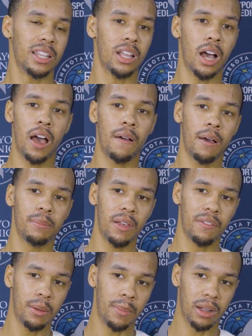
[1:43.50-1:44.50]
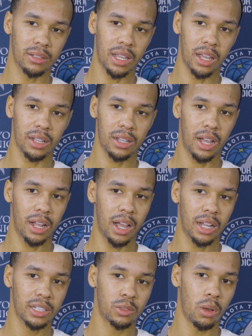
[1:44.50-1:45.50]
No, I'm never about that.
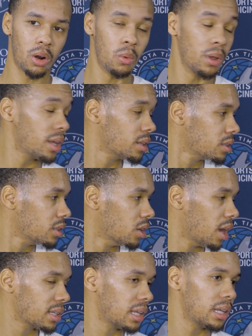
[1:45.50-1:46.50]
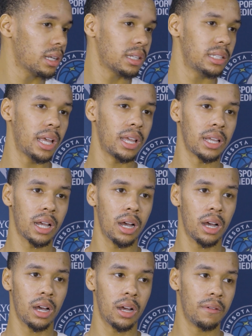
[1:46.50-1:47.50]
I just want to win, you know, at the end of the day.
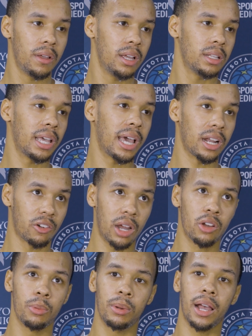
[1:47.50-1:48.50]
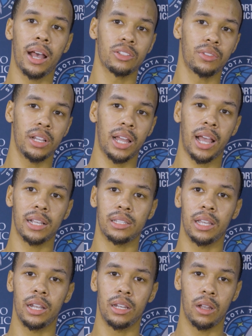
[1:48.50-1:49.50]
They got a great group of guys over there, like I
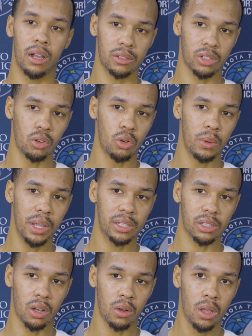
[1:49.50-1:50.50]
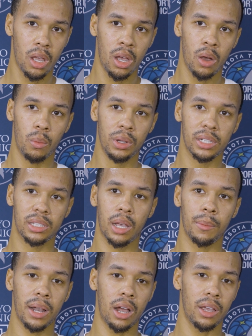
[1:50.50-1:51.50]
said, and so do we. So we just
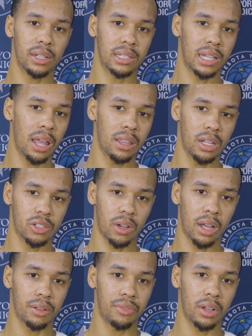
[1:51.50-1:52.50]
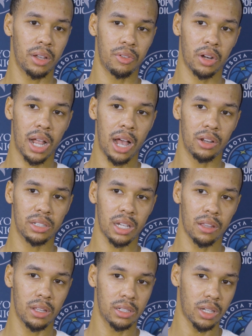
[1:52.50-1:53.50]
coming out here together and trying to figure out each
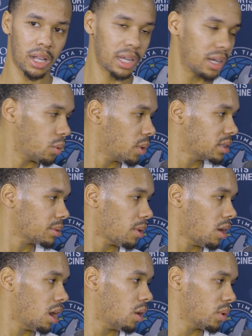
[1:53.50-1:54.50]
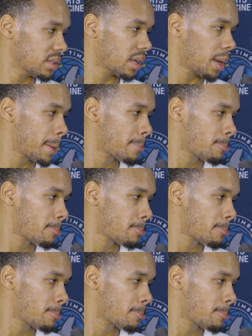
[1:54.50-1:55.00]
other and trying to get a win tomorrow, on Wednesday.